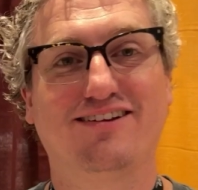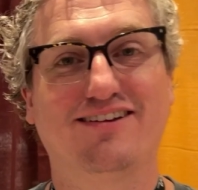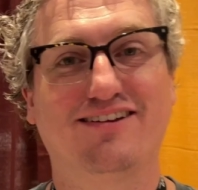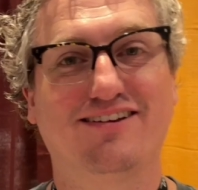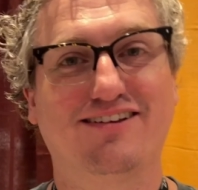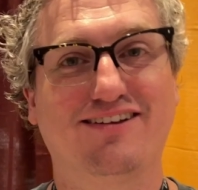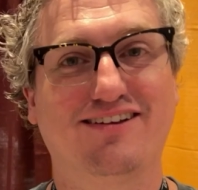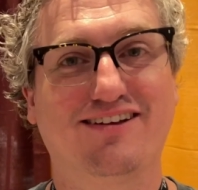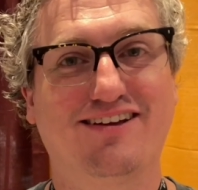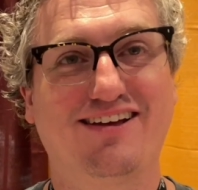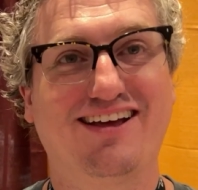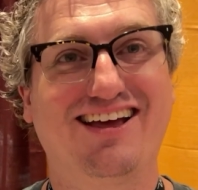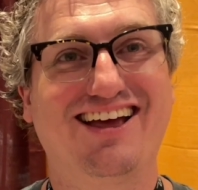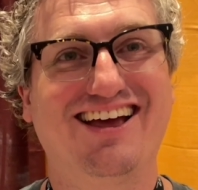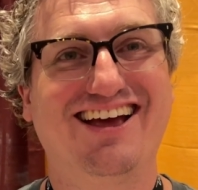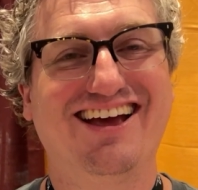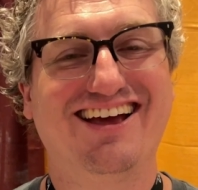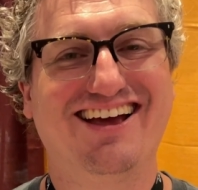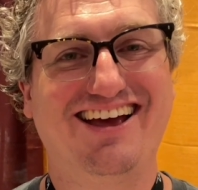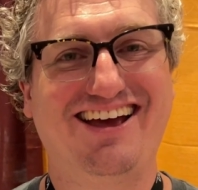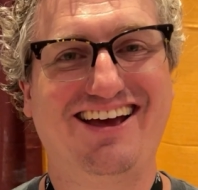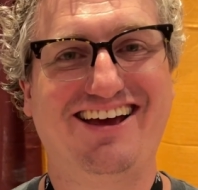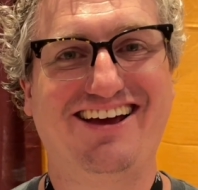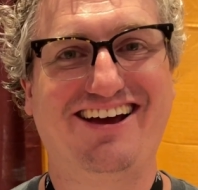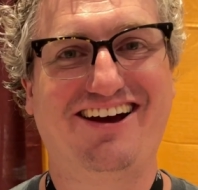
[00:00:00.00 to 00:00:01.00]
Ed.
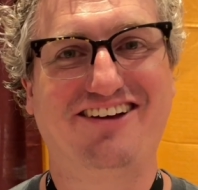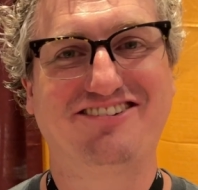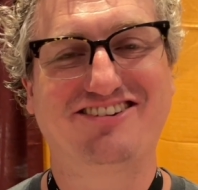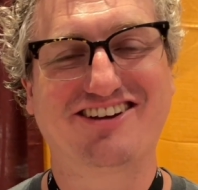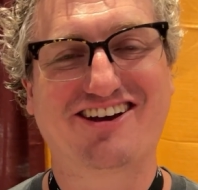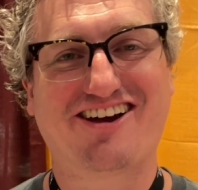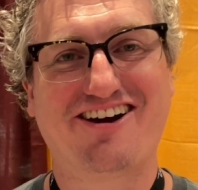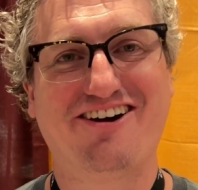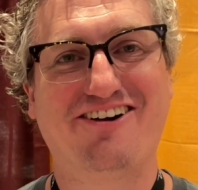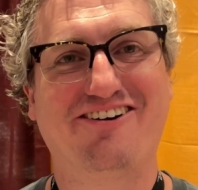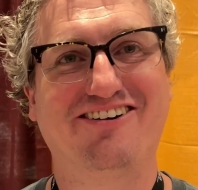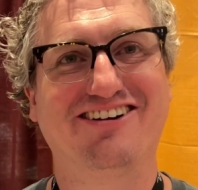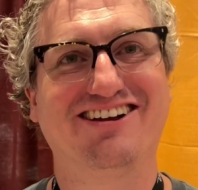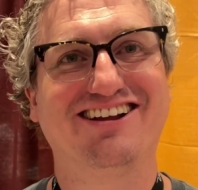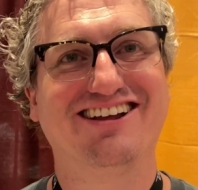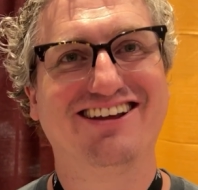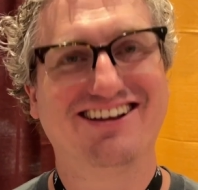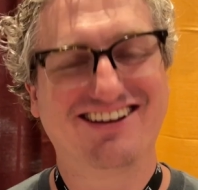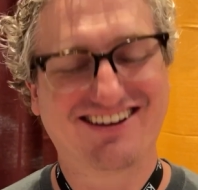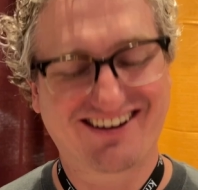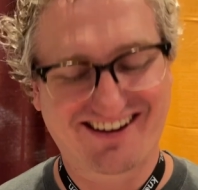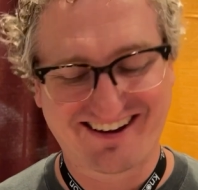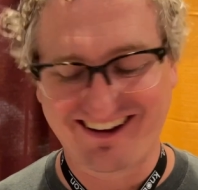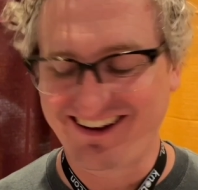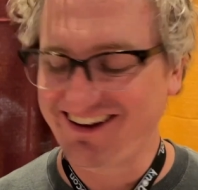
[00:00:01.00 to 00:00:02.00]
Hey, how's it going? How you
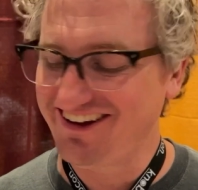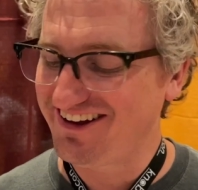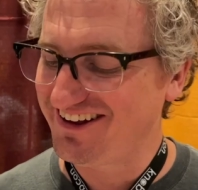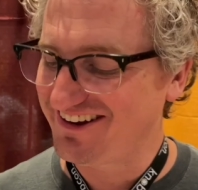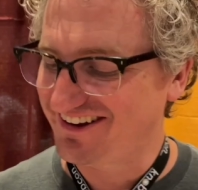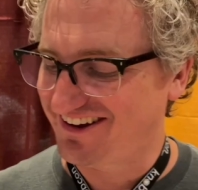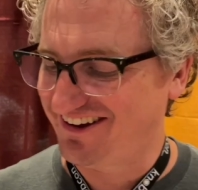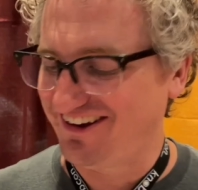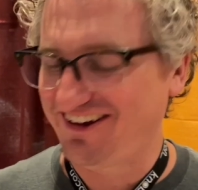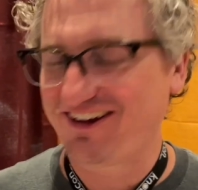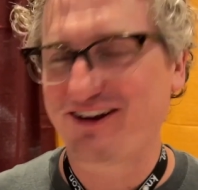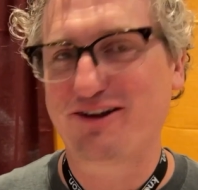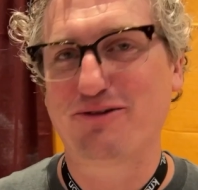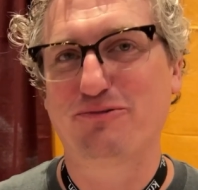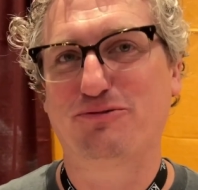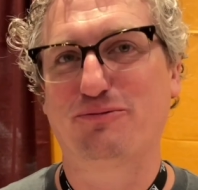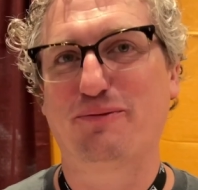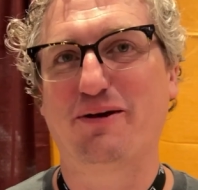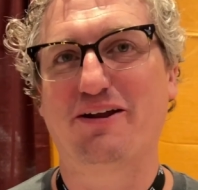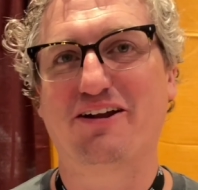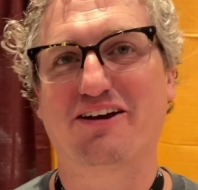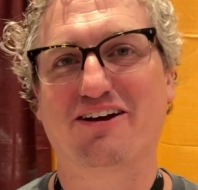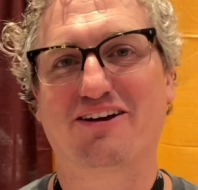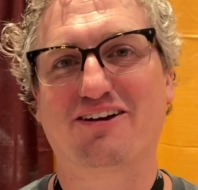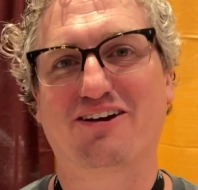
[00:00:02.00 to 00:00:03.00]
doing? Good, good. It's
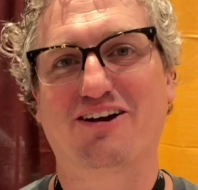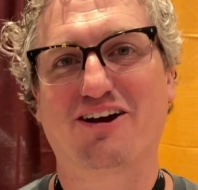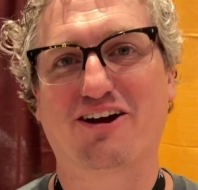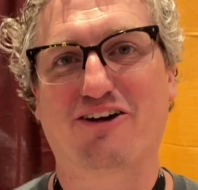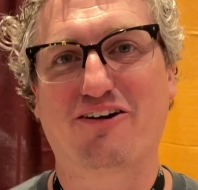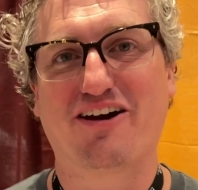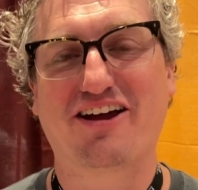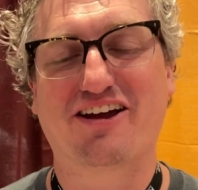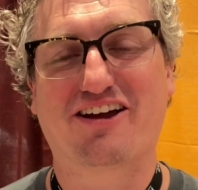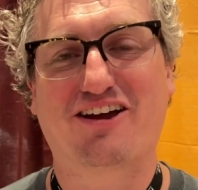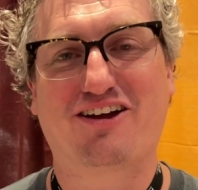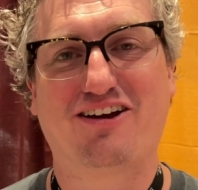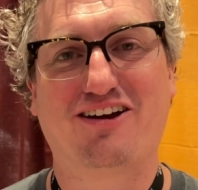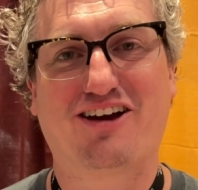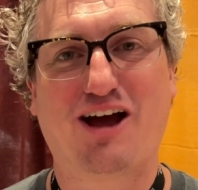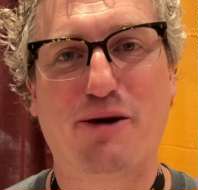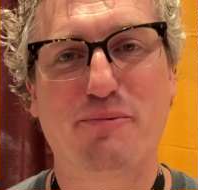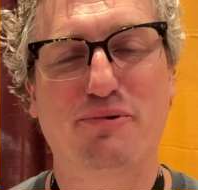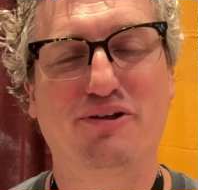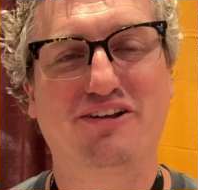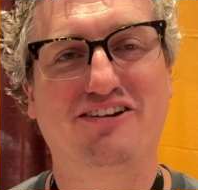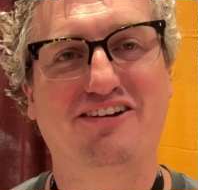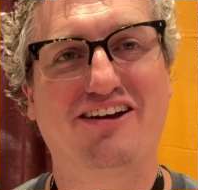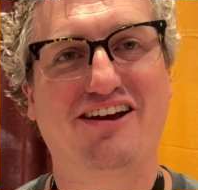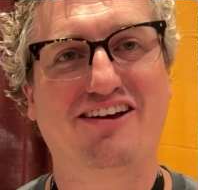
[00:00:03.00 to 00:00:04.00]
been a, a great
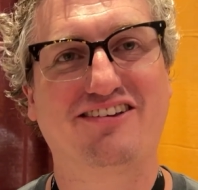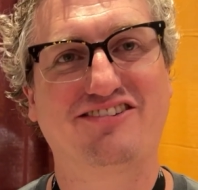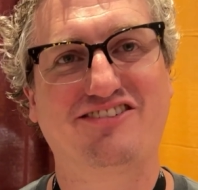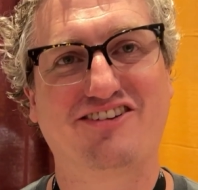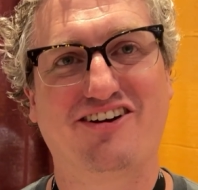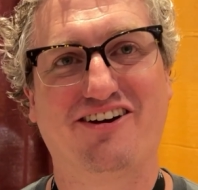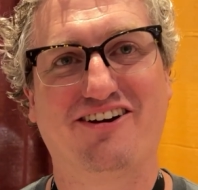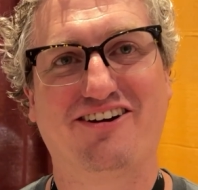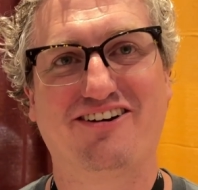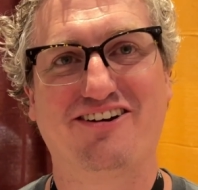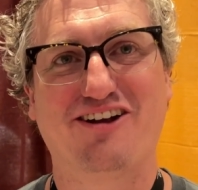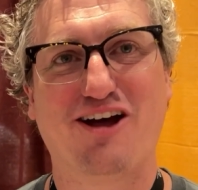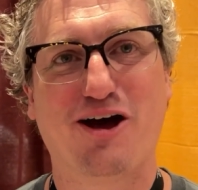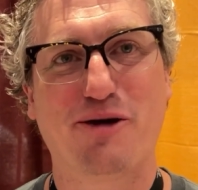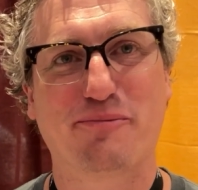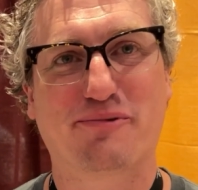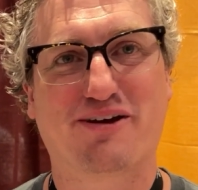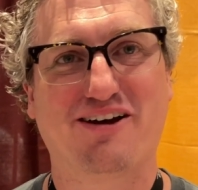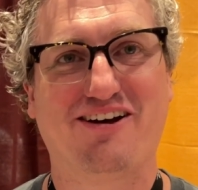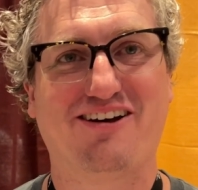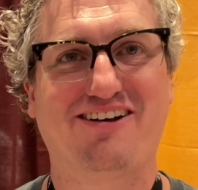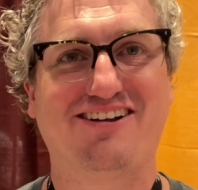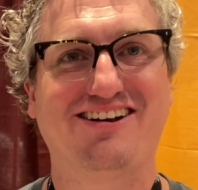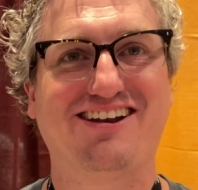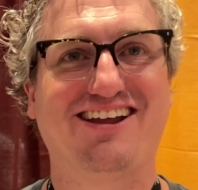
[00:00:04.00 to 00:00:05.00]
couple of days here at
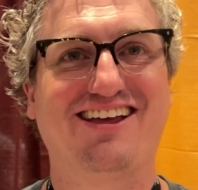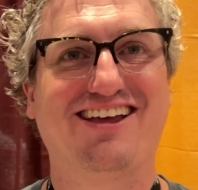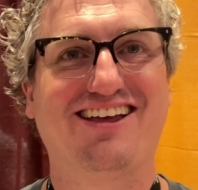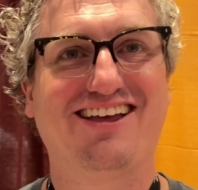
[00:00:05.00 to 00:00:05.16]
Knobcon.